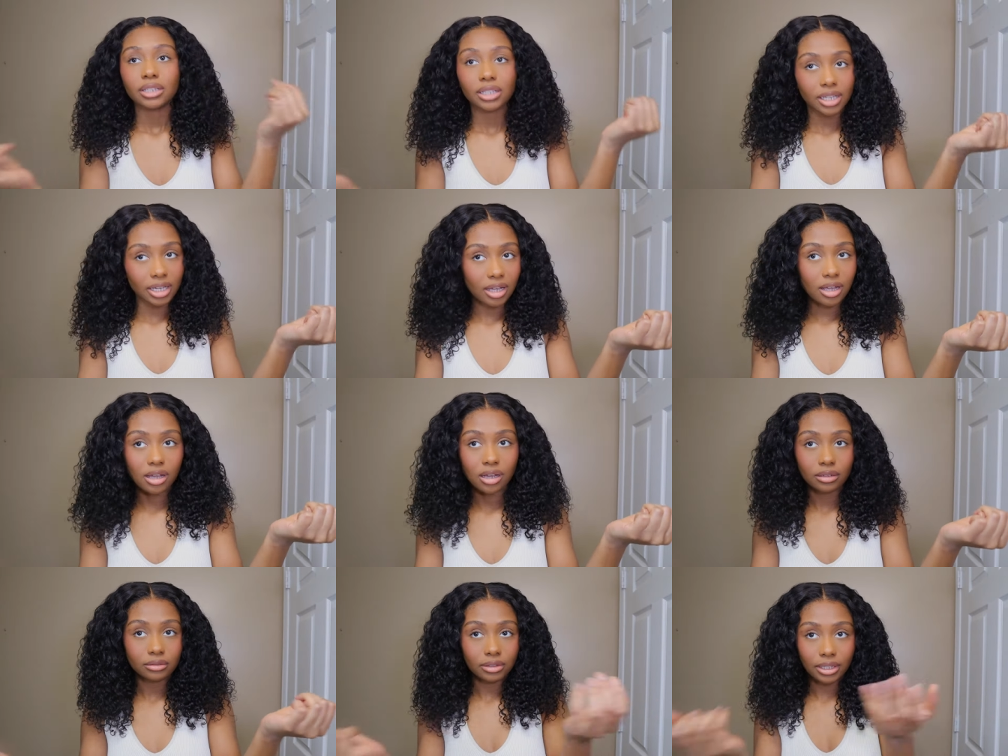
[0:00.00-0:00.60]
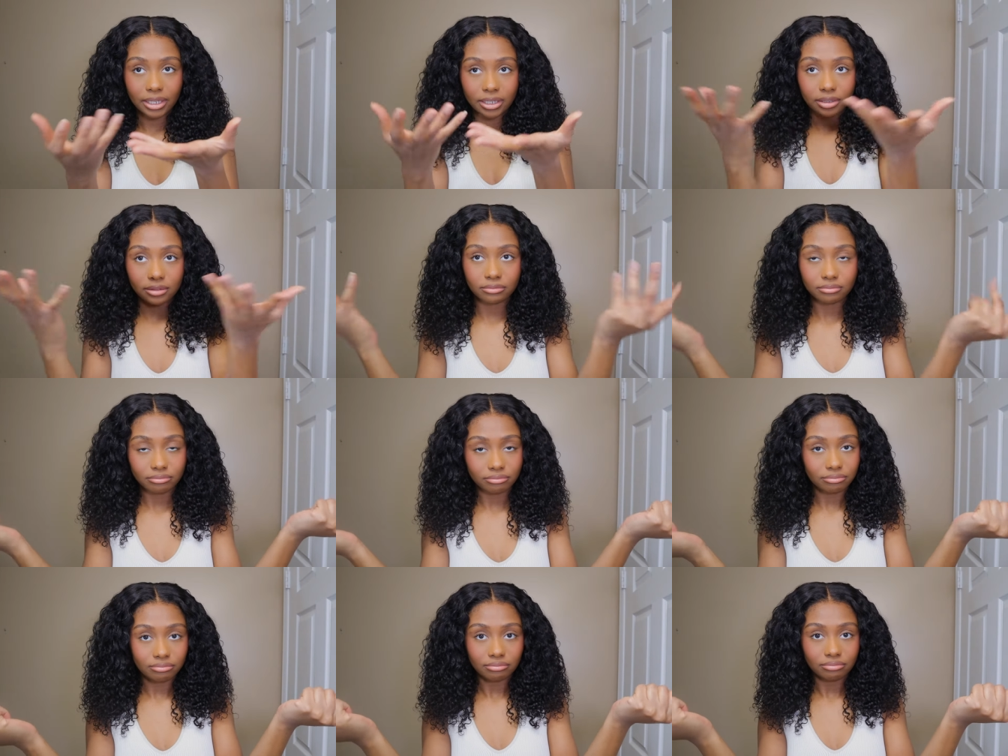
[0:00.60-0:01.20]
it like
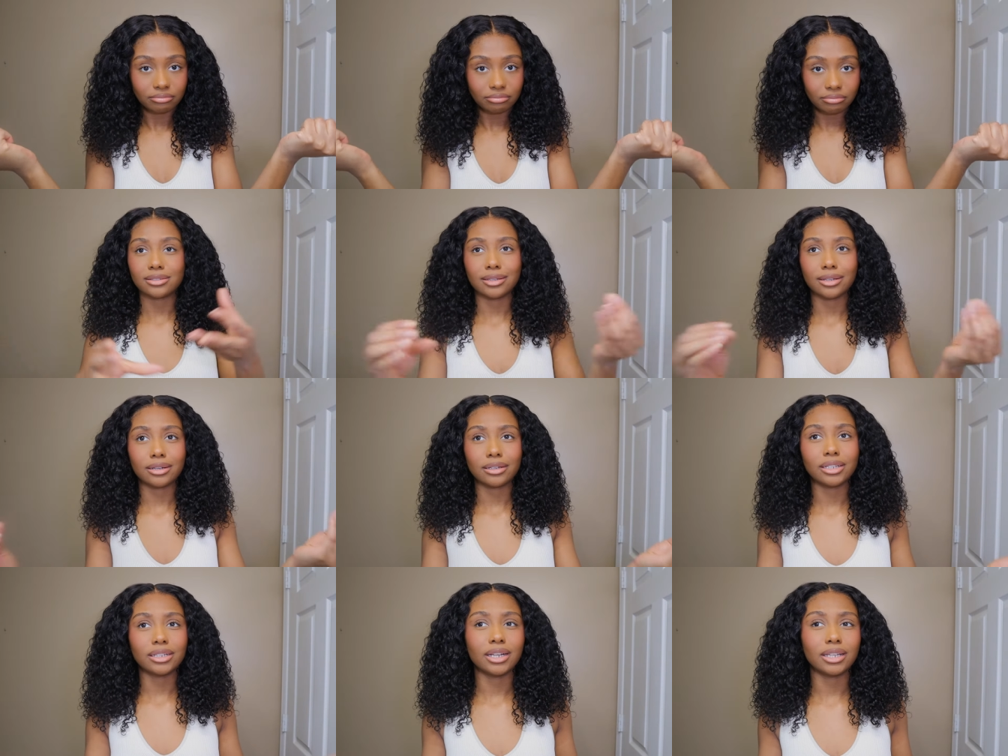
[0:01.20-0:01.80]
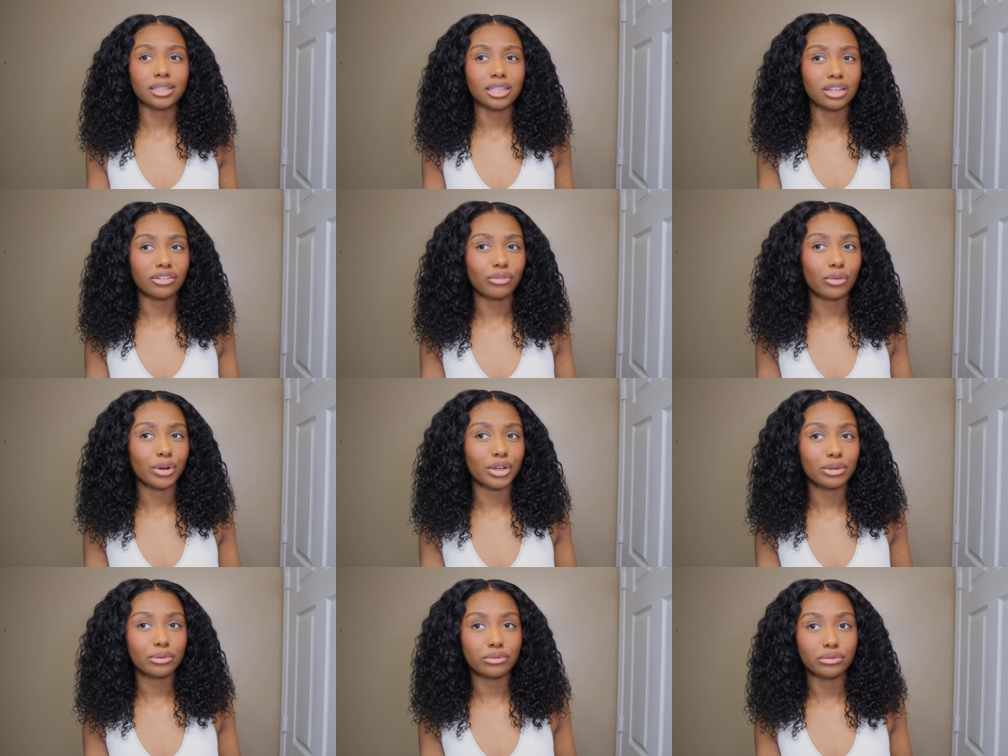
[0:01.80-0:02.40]
there's literally nothing
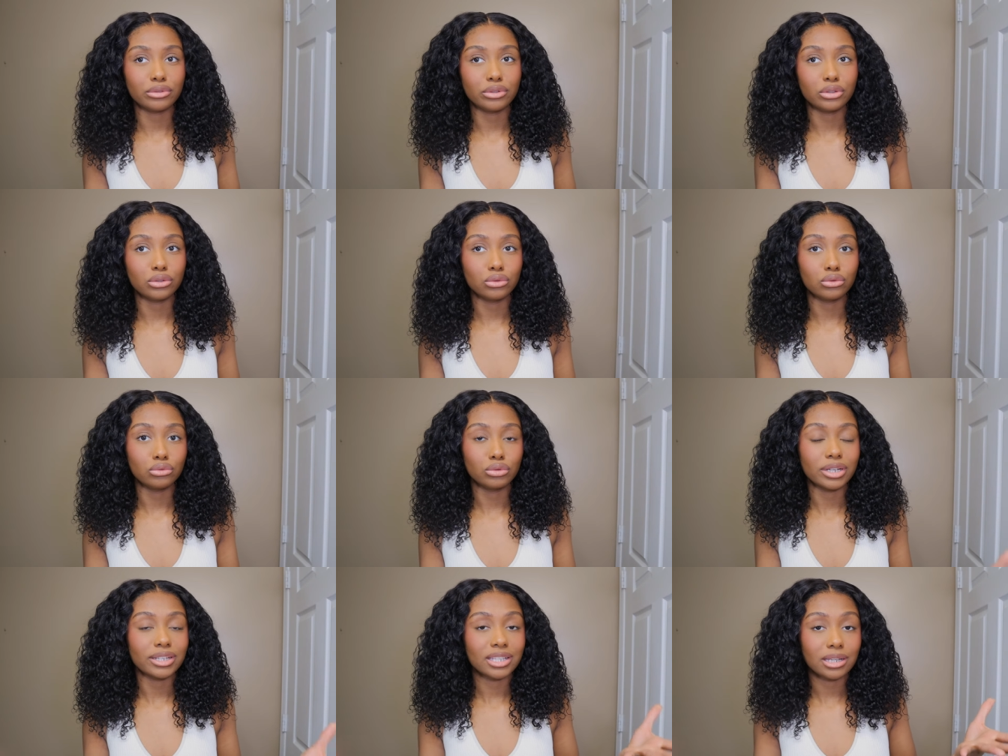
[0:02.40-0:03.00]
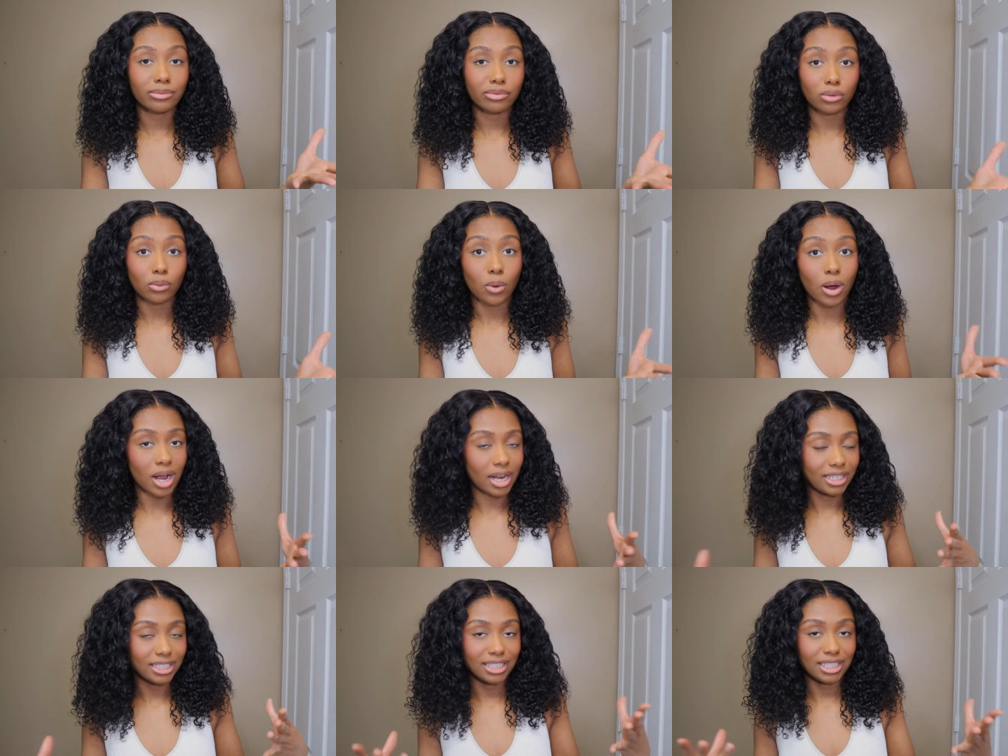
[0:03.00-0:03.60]
for you to do except for
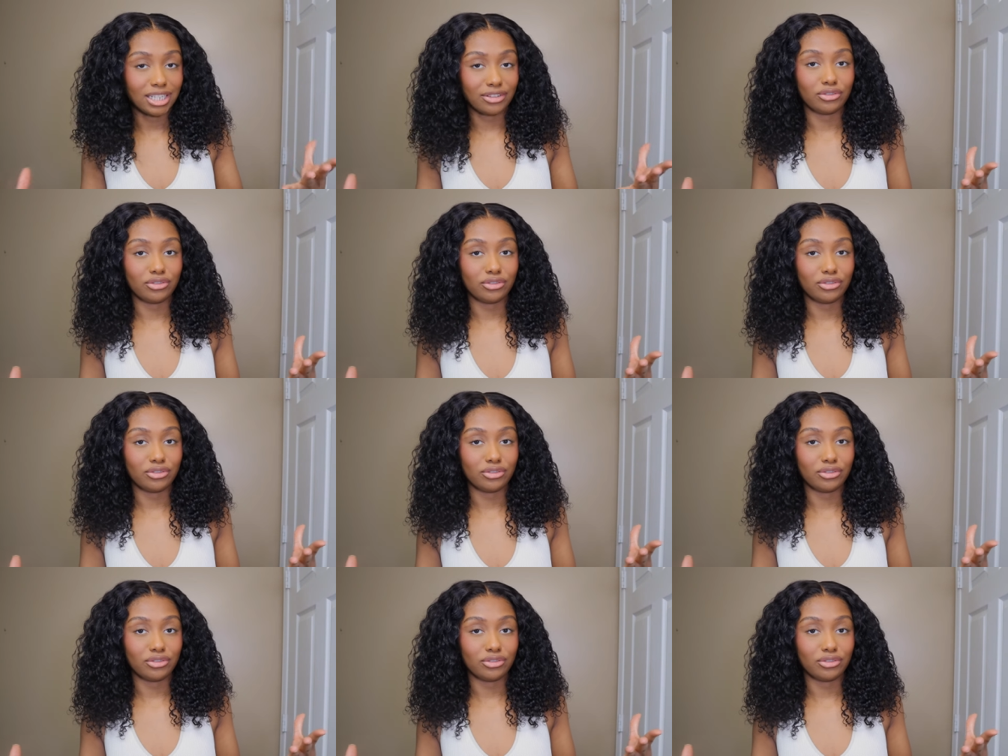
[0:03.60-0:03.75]
wash it